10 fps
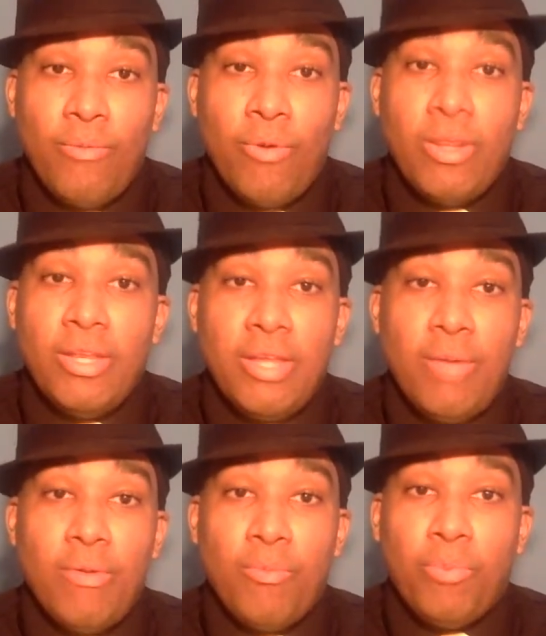What he
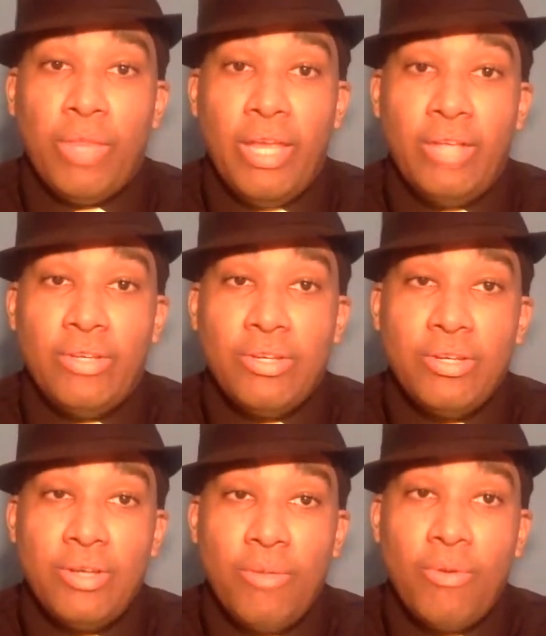did with
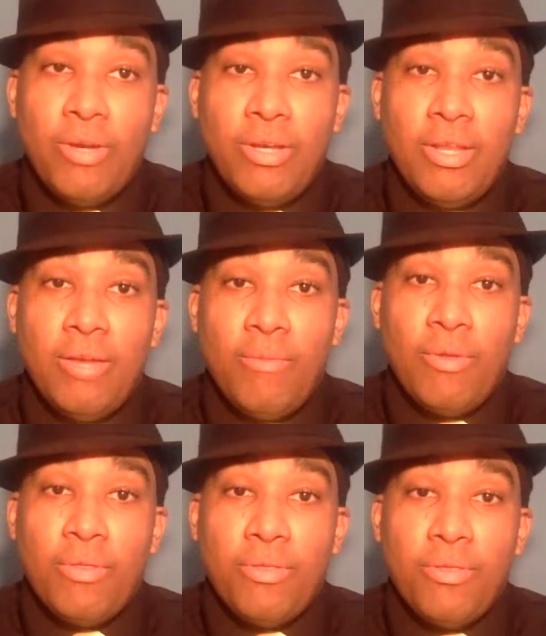bleach and what he did
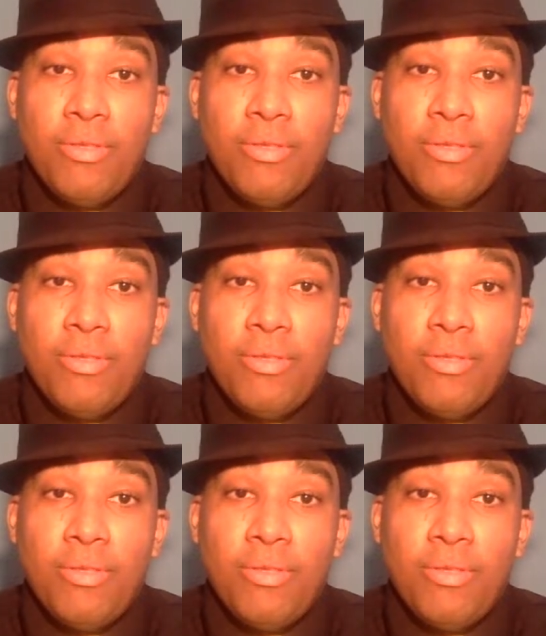with